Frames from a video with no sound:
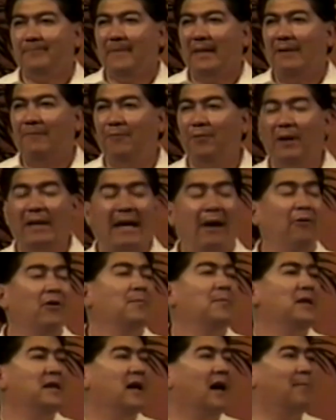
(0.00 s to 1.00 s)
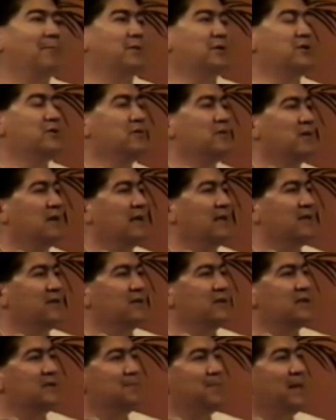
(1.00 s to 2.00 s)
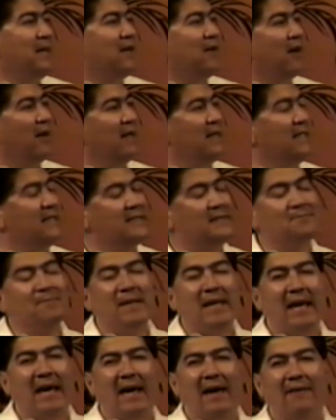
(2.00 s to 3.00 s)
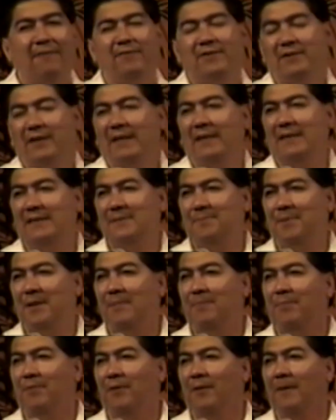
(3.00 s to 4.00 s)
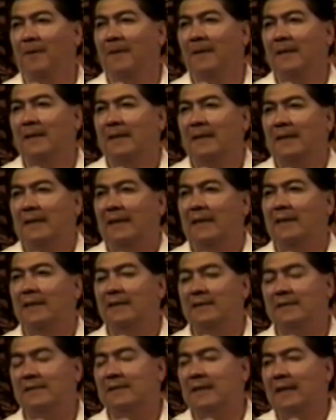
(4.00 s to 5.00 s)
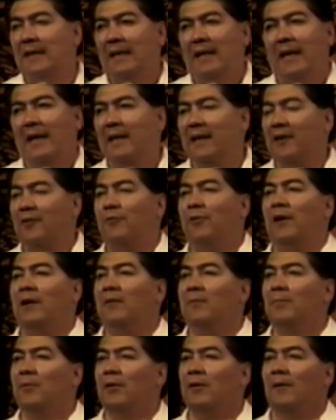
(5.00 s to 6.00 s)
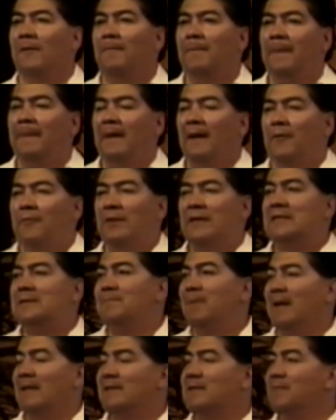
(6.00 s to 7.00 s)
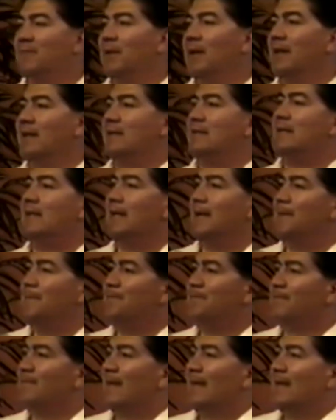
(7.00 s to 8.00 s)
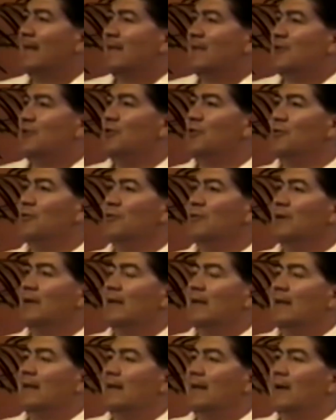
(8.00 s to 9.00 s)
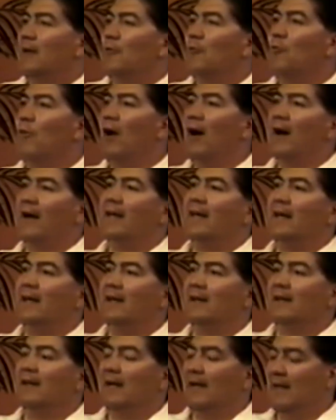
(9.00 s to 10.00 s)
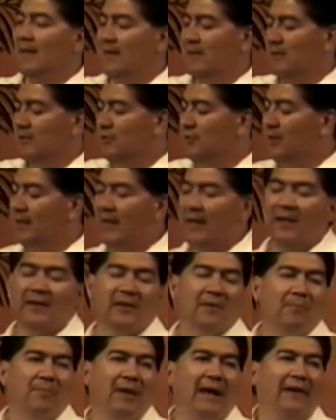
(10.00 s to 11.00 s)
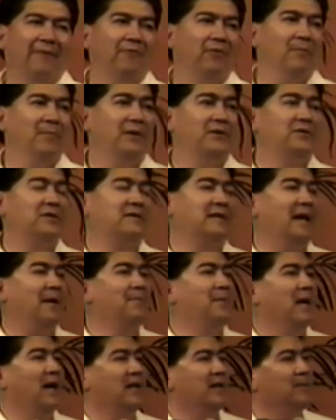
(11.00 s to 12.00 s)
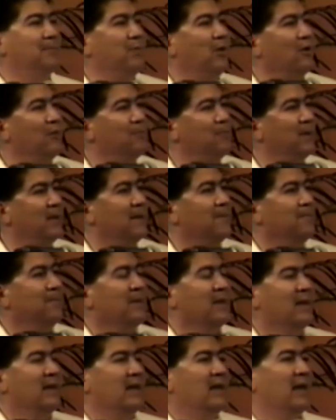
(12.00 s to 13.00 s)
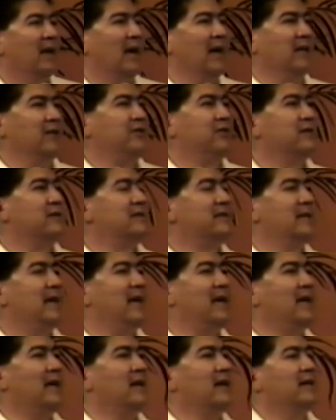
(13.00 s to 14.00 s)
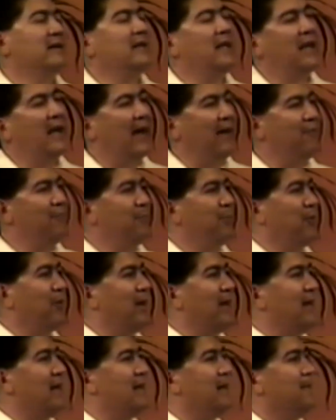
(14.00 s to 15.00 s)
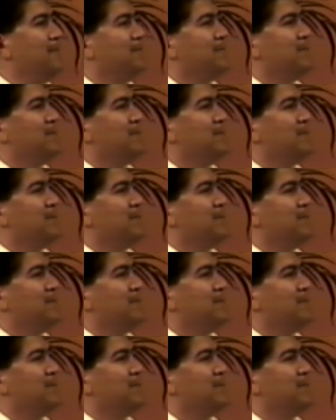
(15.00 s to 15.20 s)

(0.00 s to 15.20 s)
for allowing me the opportunity to speak on His behalf to His people. It is an incredible responsibility to walk in and to get on the platform and to stand behind the pulpit and to say that I've prayed,